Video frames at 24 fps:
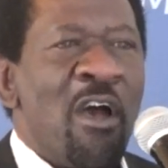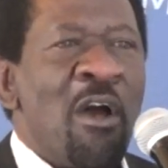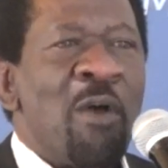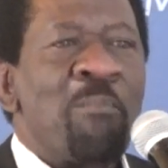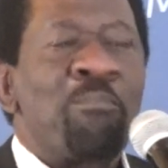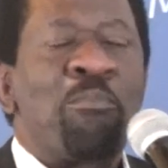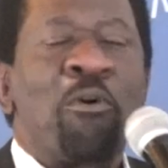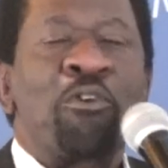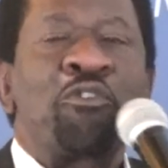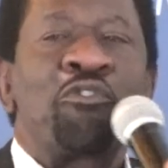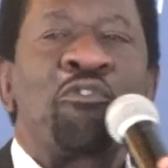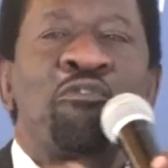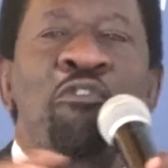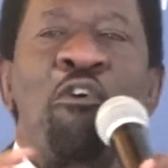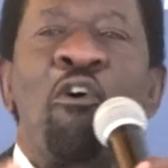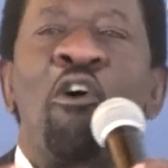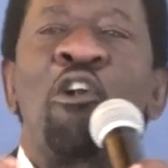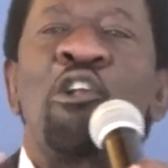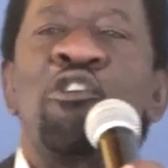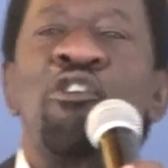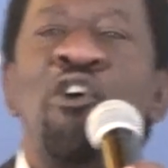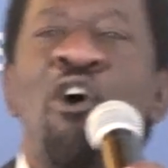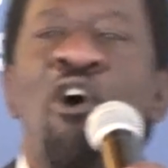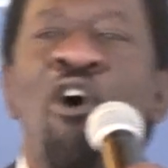
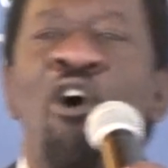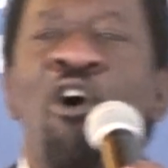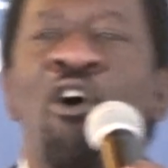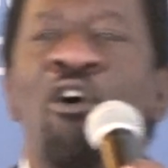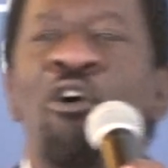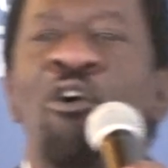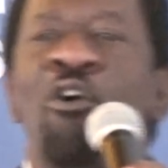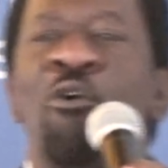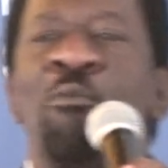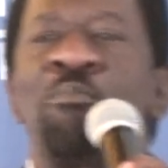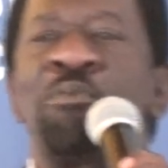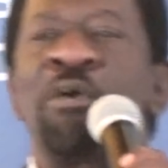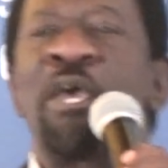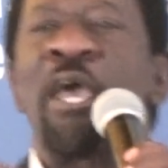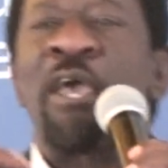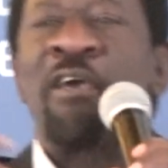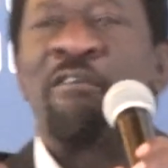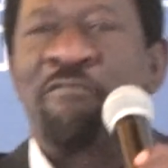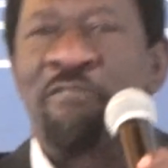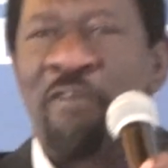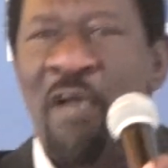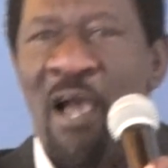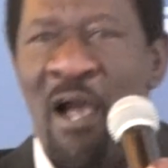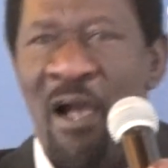portfolio
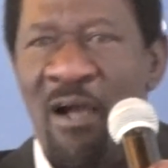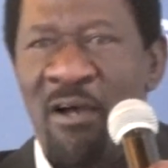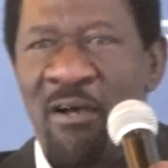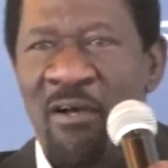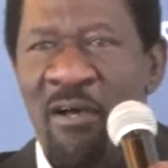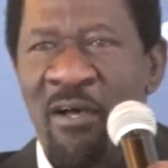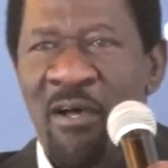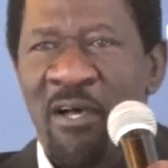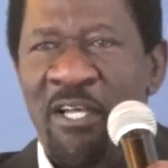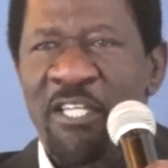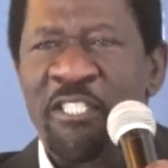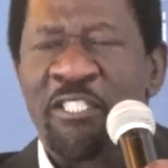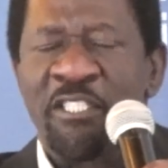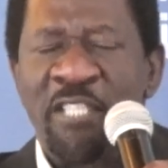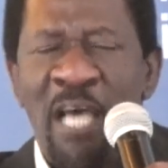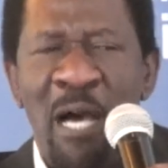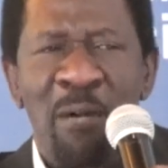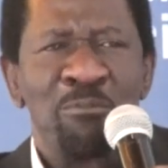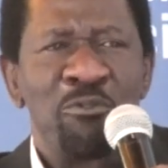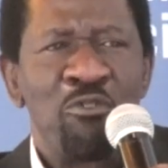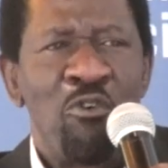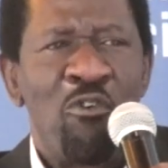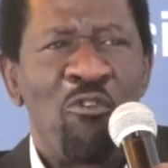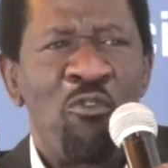behavior in
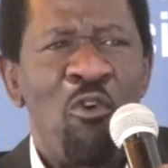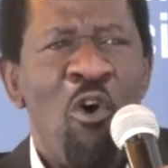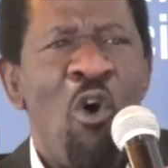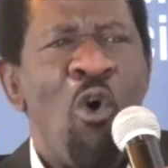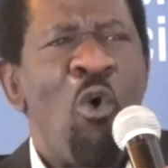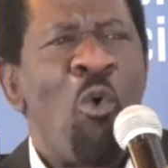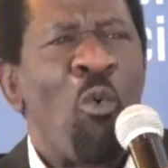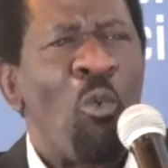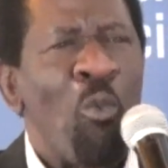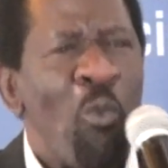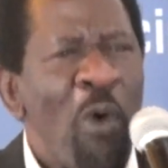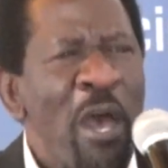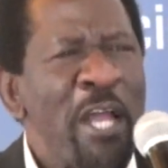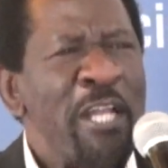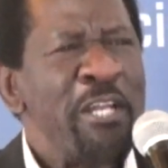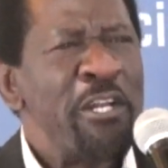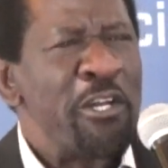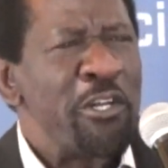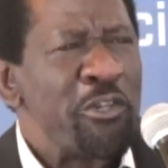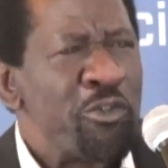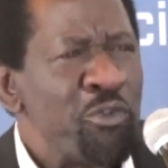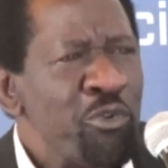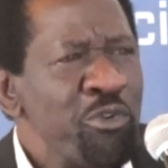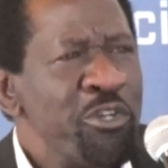terms of
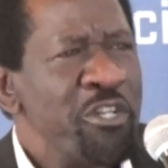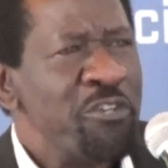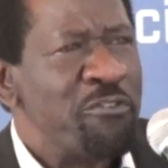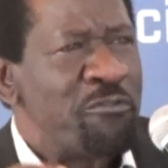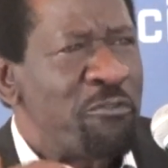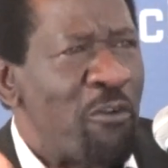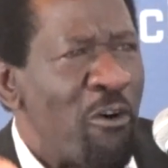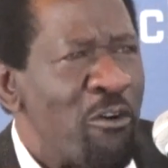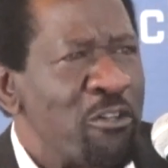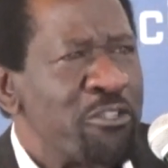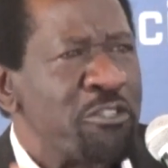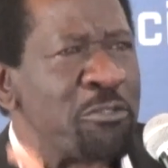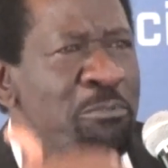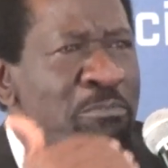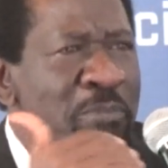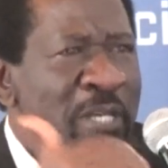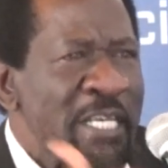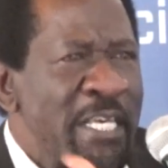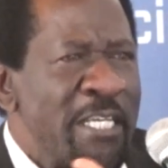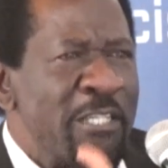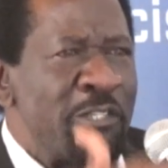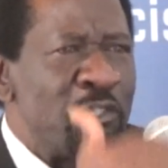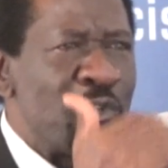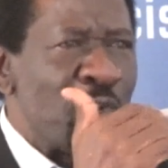when do defaults
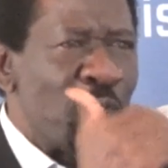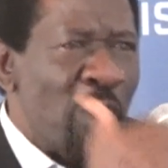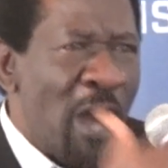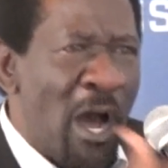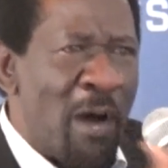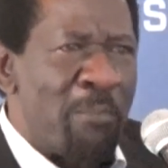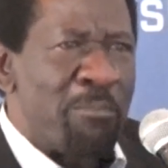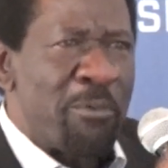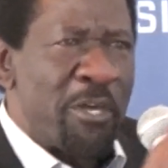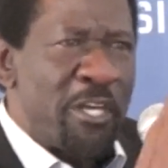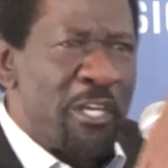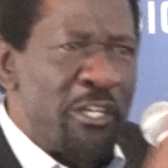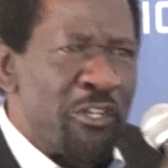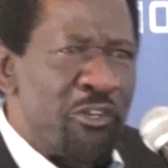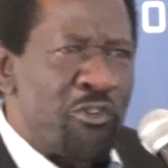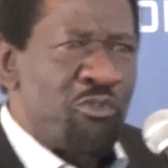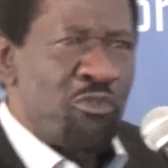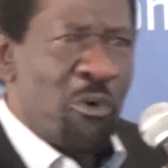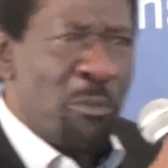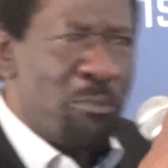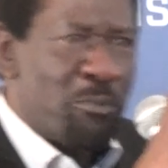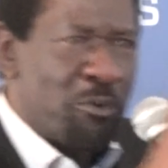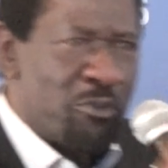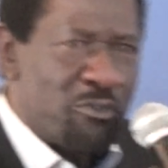begin to come into
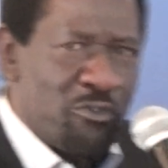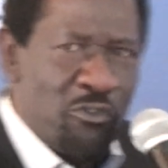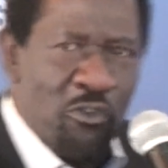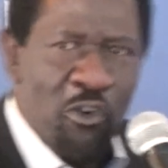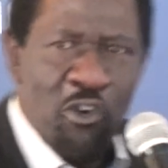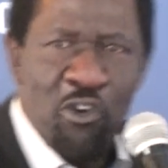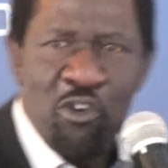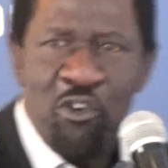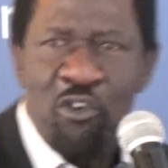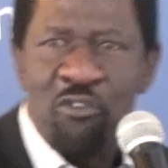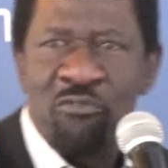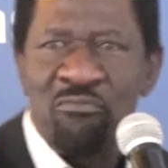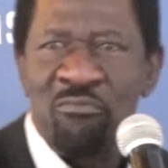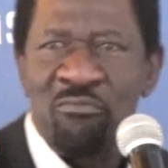your portfolio.